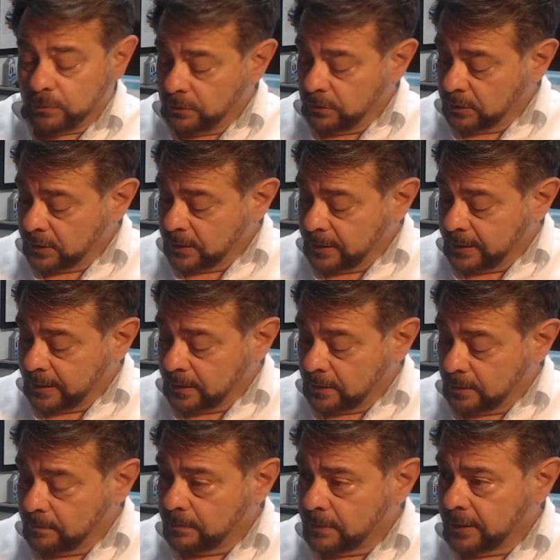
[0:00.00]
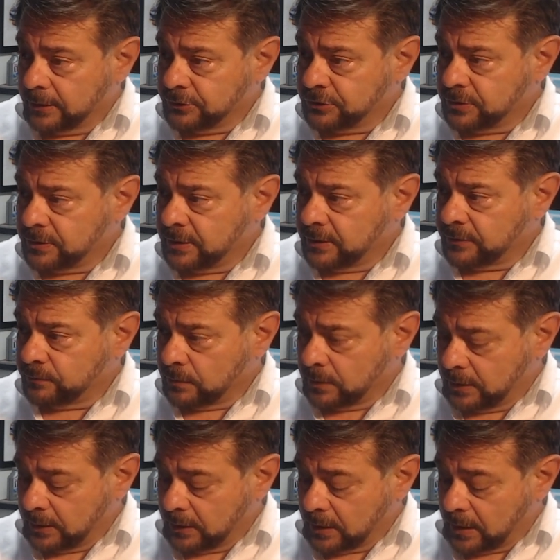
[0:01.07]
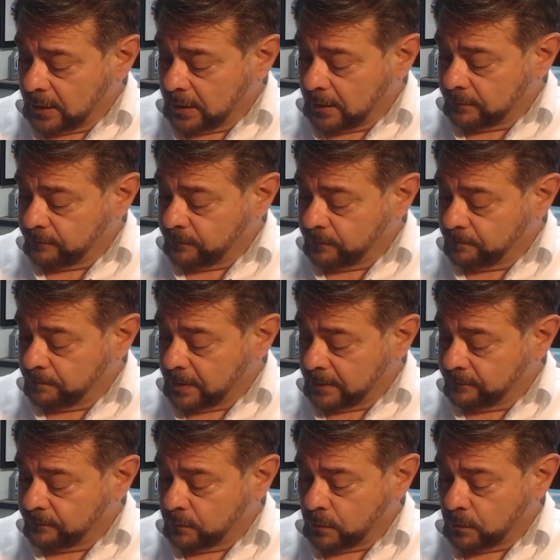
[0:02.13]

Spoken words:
we're looking at an engine that's running about